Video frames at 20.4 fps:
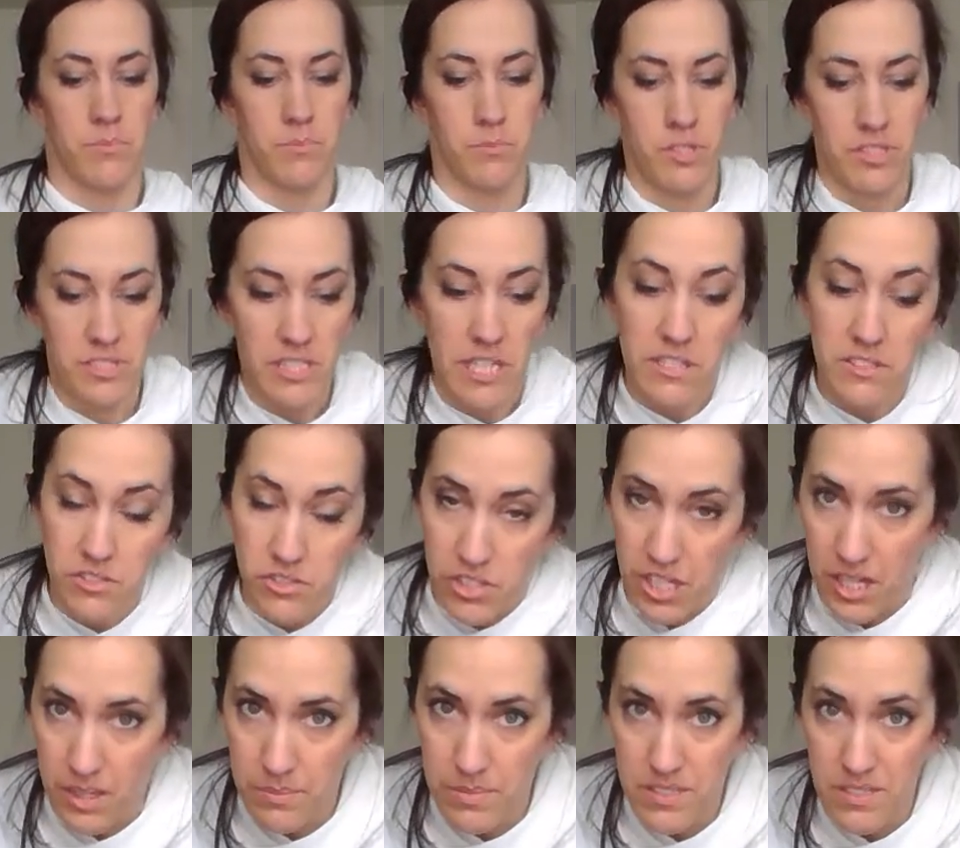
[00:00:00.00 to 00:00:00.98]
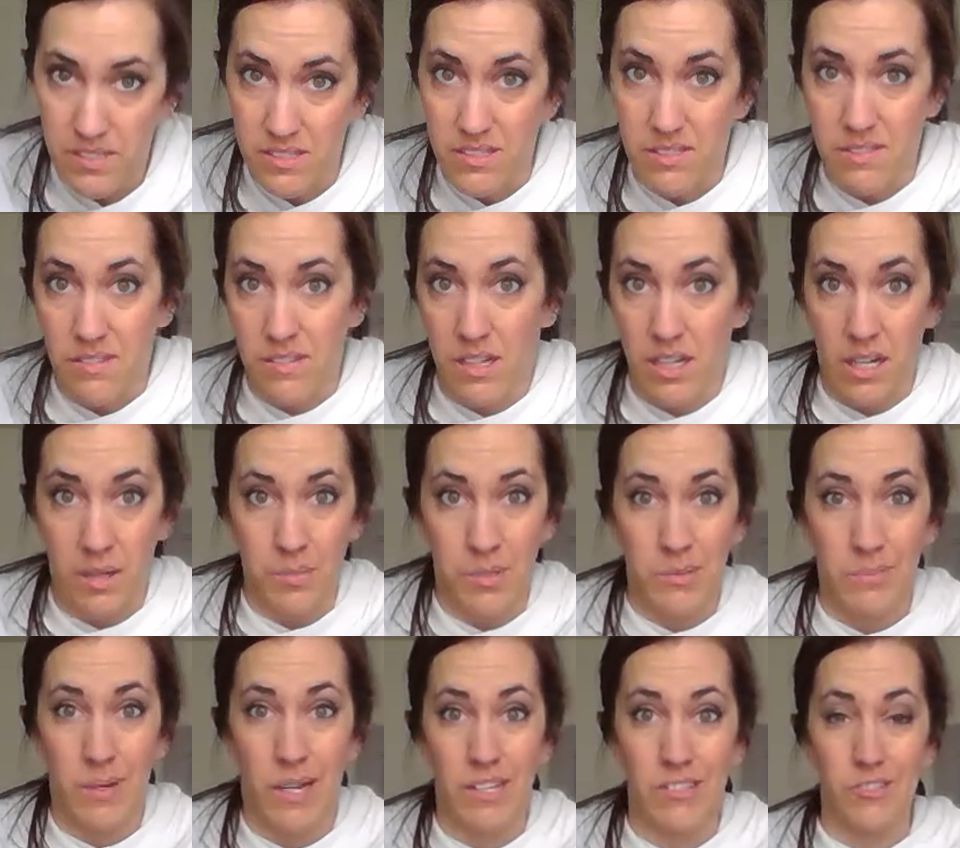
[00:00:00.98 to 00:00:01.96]
With desk jobs, this is a
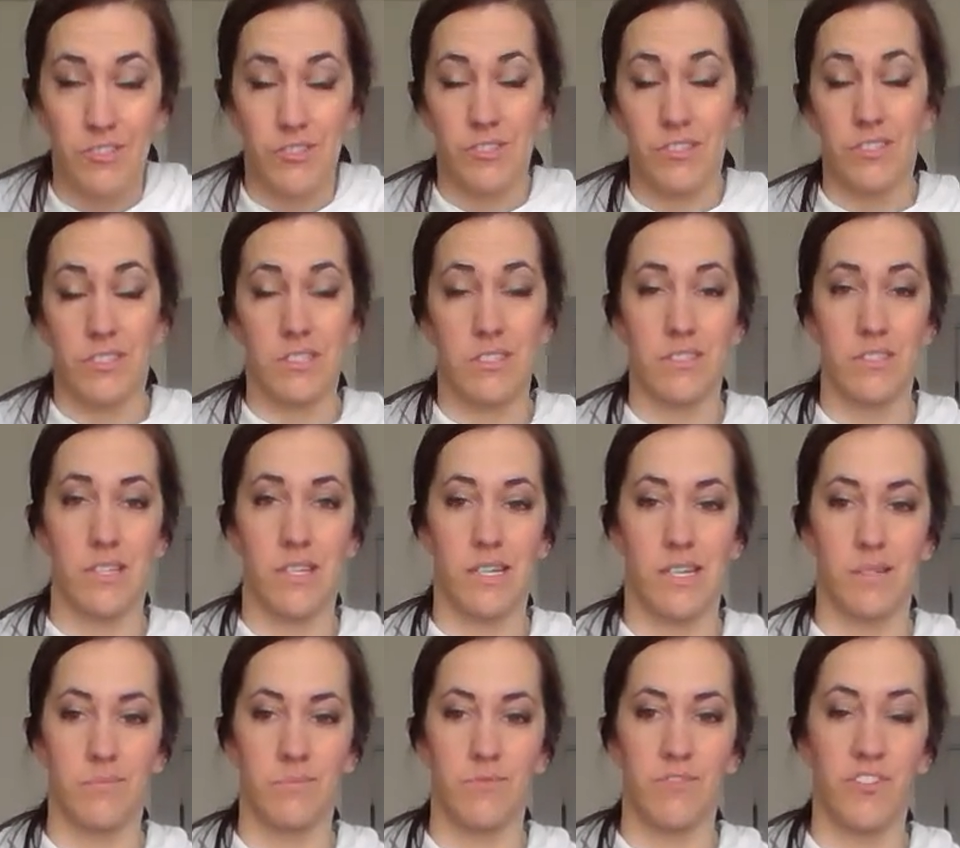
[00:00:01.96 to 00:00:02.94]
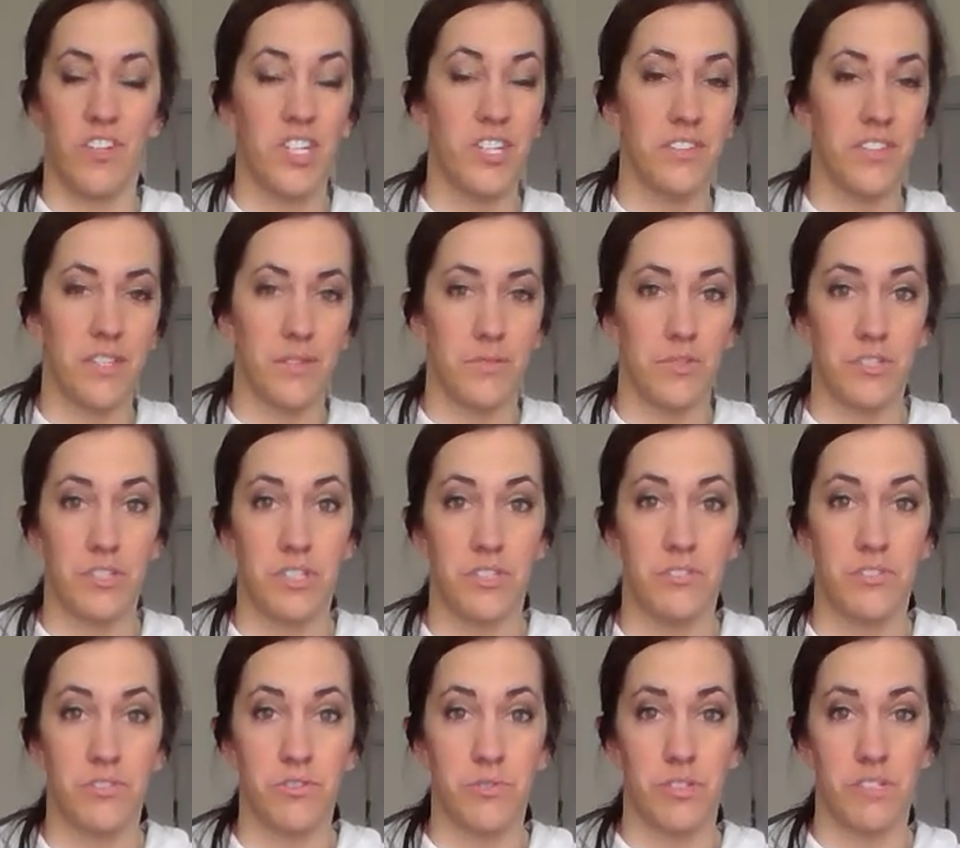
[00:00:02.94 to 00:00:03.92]
common postural fault that we'll
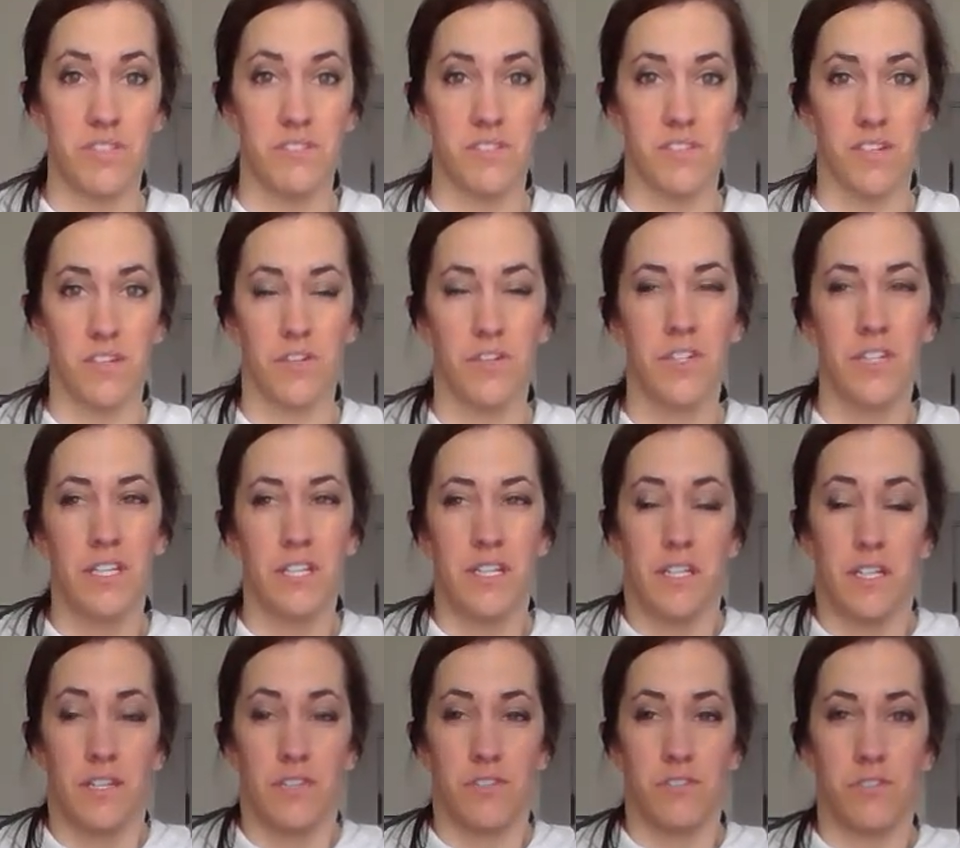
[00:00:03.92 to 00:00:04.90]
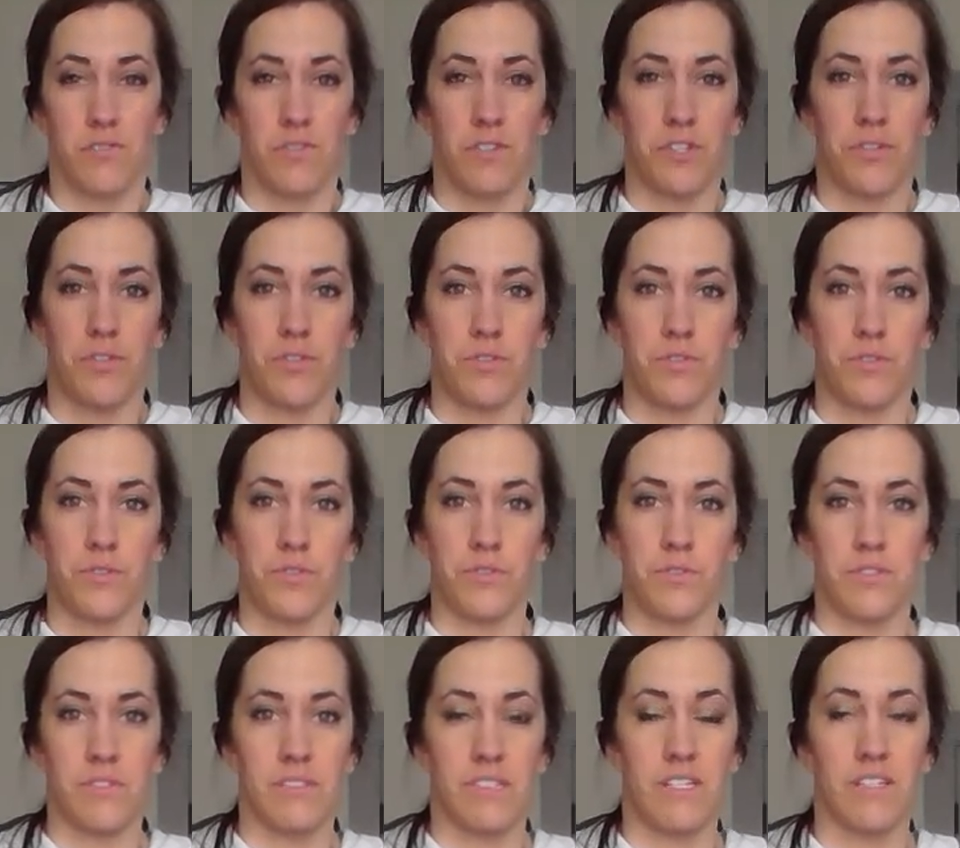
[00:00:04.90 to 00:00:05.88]
go towards. So those of you
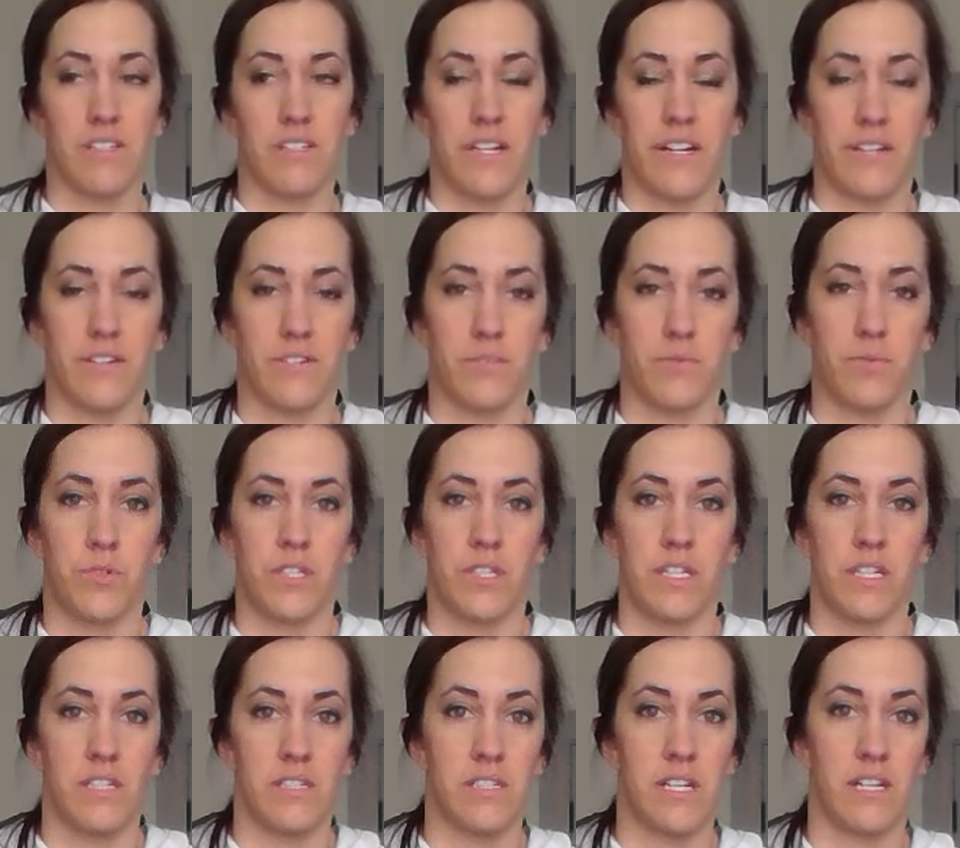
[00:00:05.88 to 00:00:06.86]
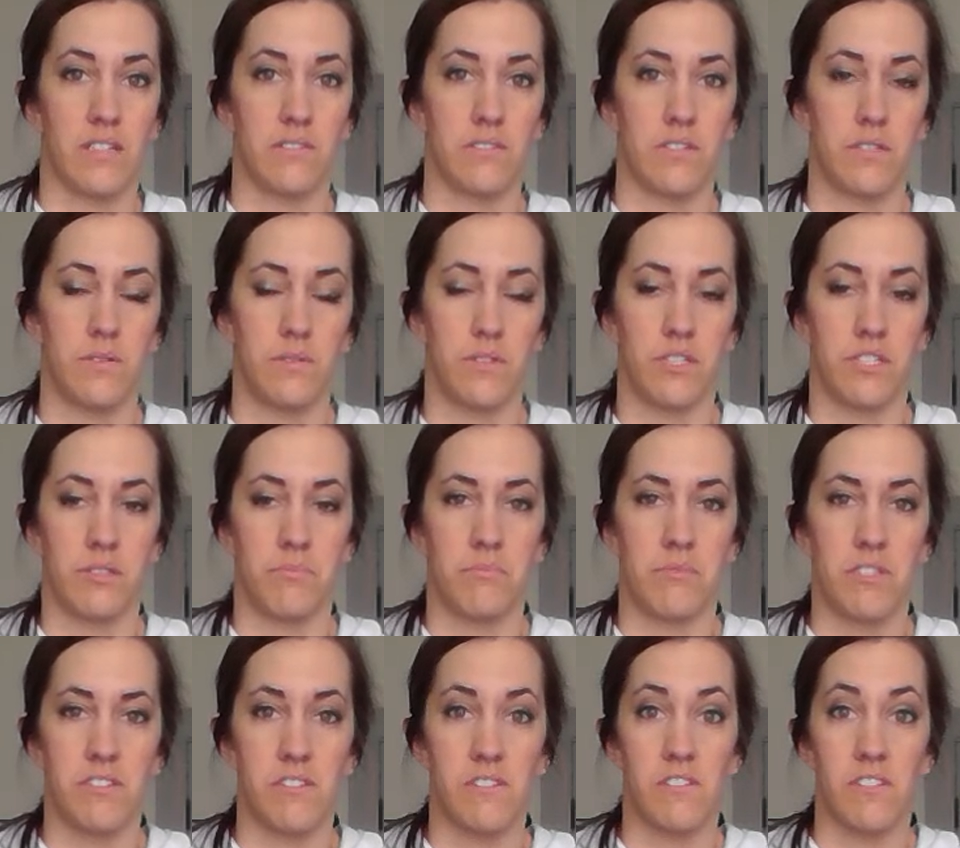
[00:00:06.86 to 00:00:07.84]
who sit a lot or work at a desk,
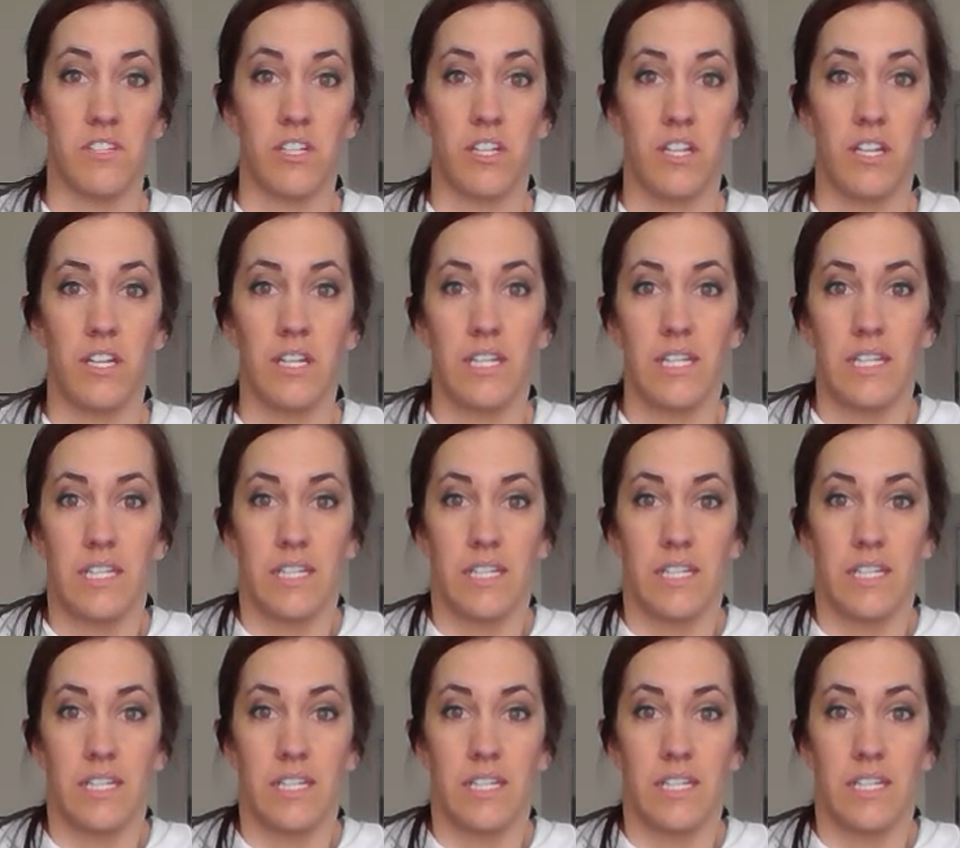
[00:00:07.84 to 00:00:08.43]
this is a good